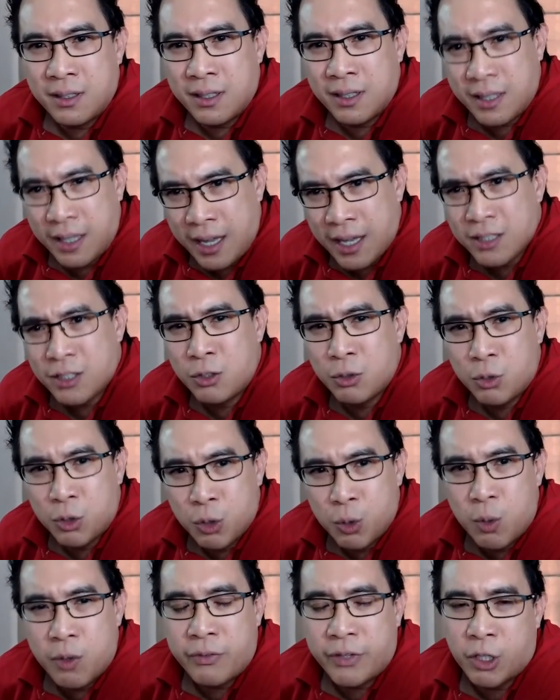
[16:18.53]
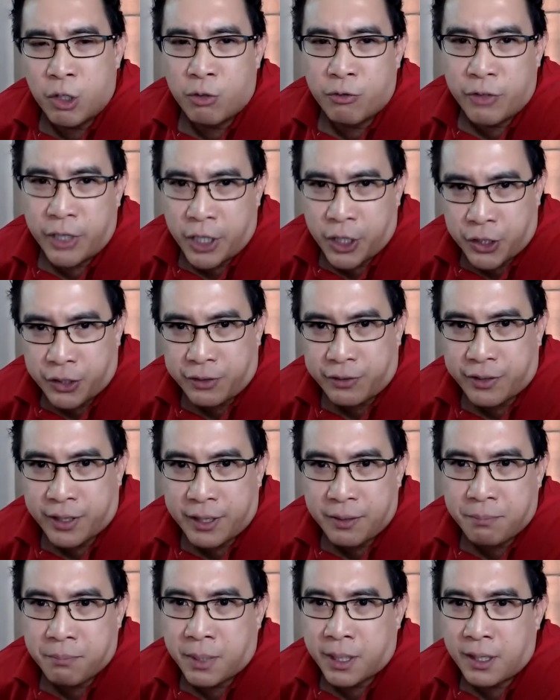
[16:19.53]
it has to do with innovation,
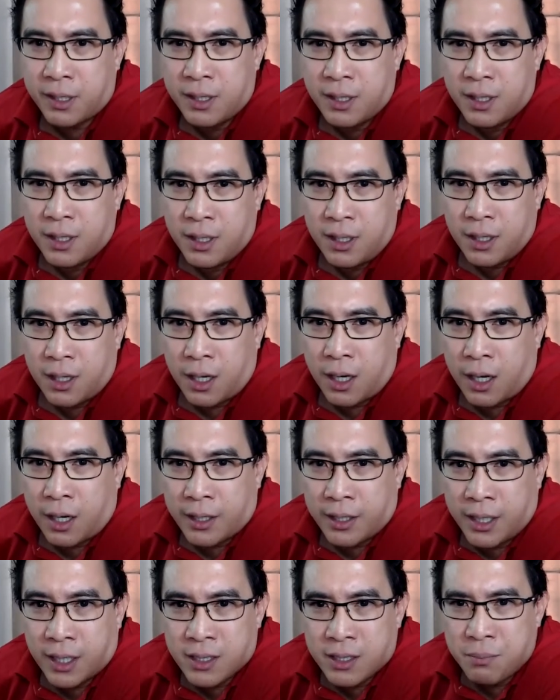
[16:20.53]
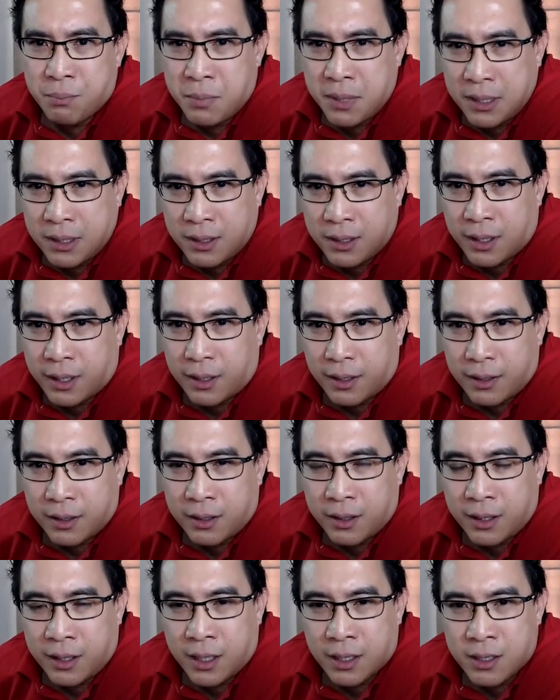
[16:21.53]
right? But it doesn't mean that
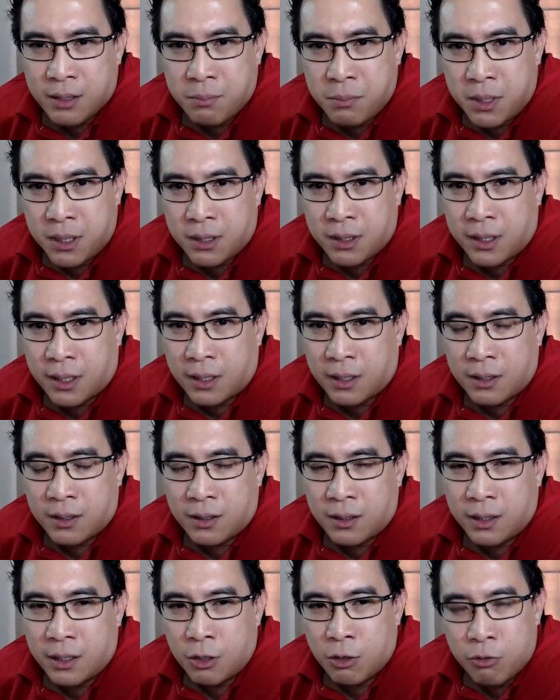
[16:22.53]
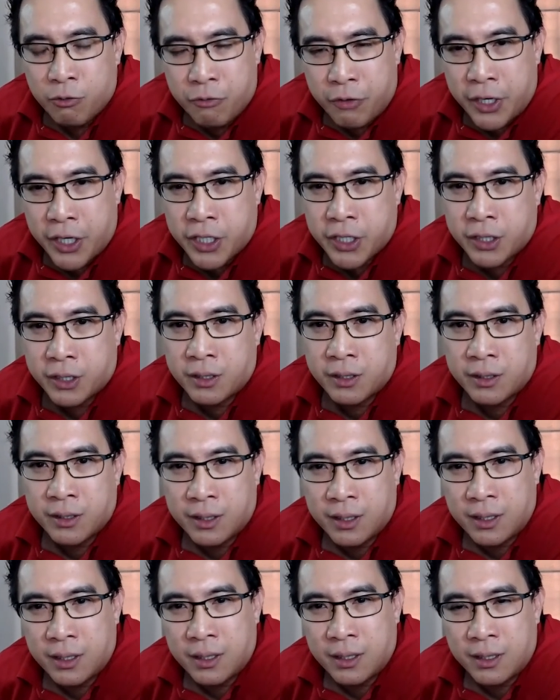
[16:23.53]

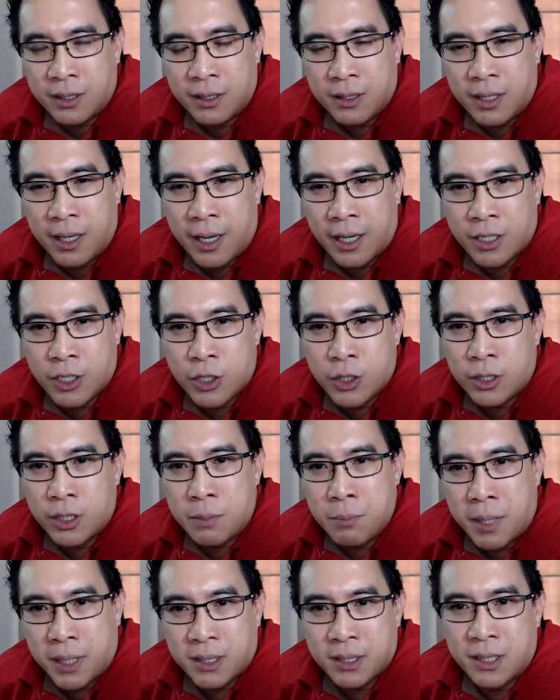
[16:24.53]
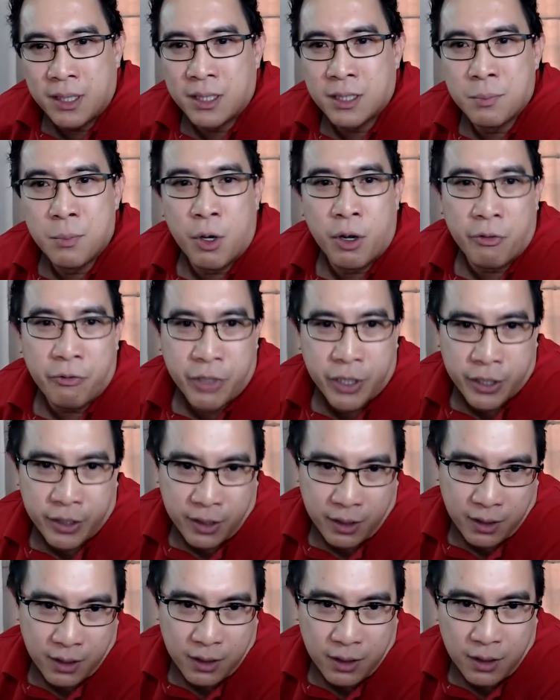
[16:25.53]
innovation actually makes things more
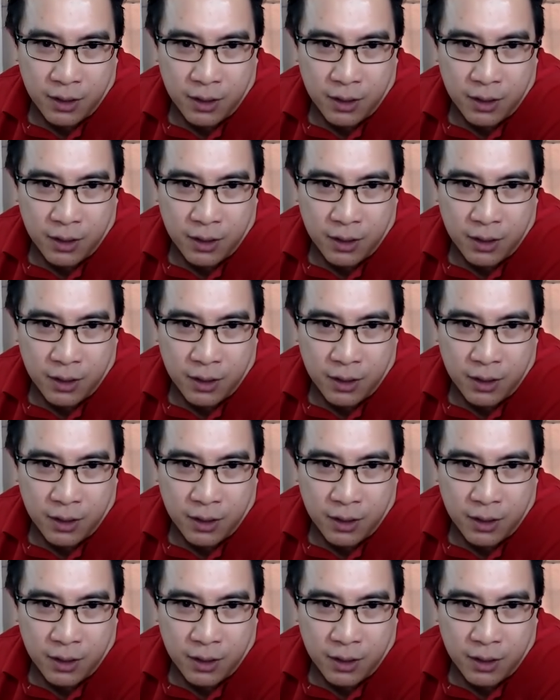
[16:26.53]
efficient.